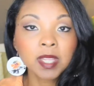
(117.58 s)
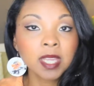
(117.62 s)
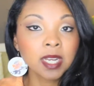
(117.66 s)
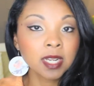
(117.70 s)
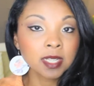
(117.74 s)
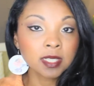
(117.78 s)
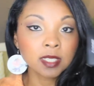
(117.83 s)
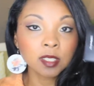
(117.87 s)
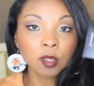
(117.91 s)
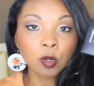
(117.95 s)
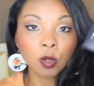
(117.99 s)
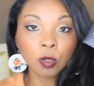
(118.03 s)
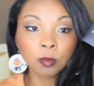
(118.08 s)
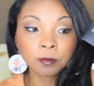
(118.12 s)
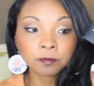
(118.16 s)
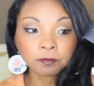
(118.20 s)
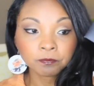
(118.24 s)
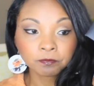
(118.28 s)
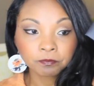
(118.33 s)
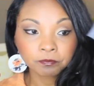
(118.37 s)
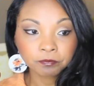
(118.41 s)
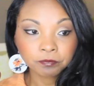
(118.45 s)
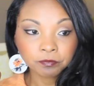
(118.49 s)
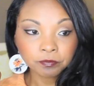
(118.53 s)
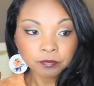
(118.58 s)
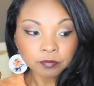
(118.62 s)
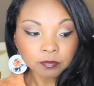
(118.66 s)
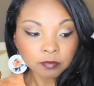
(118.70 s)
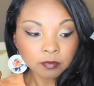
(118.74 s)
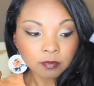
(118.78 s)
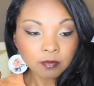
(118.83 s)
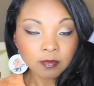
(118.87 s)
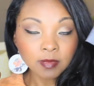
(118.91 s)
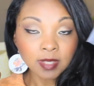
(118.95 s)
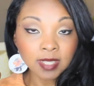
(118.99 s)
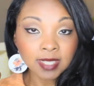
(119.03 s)
in its little
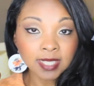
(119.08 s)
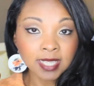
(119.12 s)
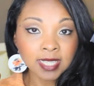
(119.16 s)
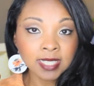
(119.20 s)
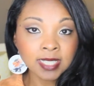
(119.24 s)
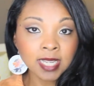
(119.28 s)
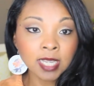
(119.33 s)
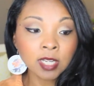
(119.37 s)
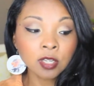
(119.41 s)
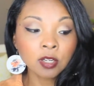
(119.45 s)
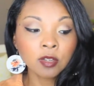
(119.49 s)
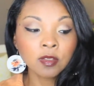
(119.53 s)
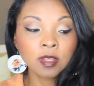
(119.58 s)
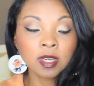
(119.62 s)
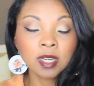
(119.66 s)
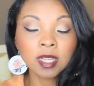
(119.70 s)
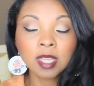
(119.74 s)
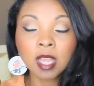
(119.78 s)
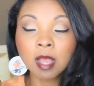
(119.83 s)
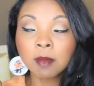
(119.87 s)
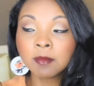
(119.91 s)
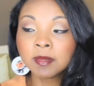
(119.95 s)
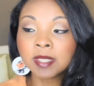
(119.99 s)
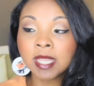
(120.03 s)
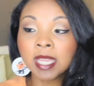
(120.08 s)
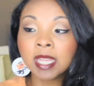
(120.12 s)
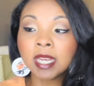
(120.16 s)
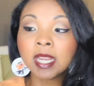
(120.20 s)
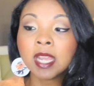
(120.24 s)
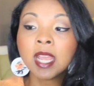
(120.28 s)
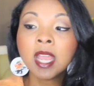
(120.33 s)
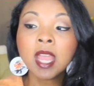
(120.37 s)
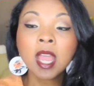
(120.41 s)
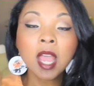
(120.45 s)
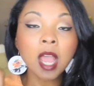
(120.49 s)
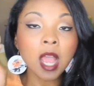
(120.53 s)
container that it comes
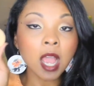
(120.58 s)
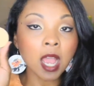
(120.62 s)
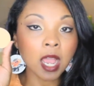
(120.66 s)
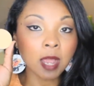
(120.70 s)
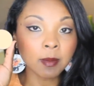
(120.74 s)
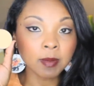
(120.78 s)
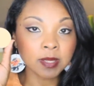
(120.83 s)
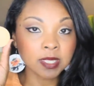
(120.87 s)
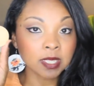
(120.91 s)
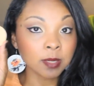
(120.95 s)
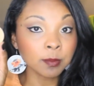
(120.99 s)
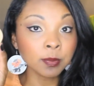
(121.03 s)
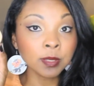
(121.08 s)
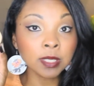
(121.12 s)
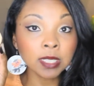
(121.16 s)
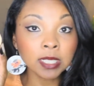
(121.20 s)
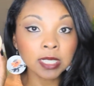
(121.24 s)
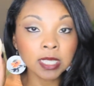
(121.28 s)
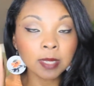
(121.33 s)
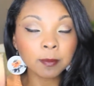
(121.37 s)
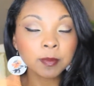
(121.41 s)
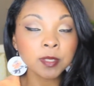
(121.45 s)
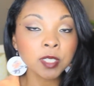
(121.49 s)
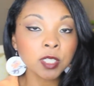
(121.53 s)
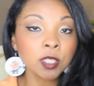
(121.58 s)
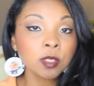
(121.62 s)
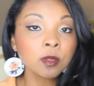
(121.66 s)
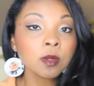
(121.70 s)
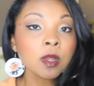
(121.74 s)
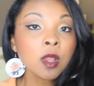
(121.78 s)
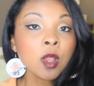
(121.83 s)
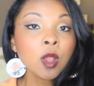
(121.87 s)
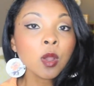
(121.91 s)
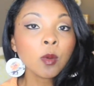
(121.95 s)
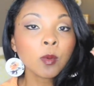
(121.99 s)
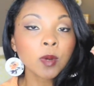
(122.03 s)
in. Um, it's completely up to
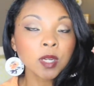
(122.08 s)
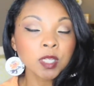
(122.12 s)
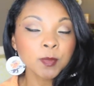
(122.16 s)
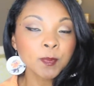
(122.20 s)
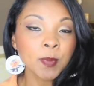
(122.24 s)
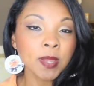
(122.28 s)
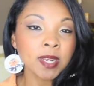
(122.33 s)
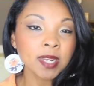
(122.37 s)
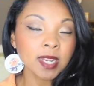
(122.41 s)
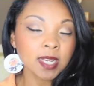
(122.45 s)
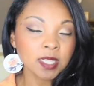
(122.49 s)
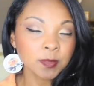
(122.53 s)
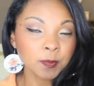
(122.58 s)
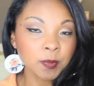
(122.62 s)
you. Whereas Ben Nice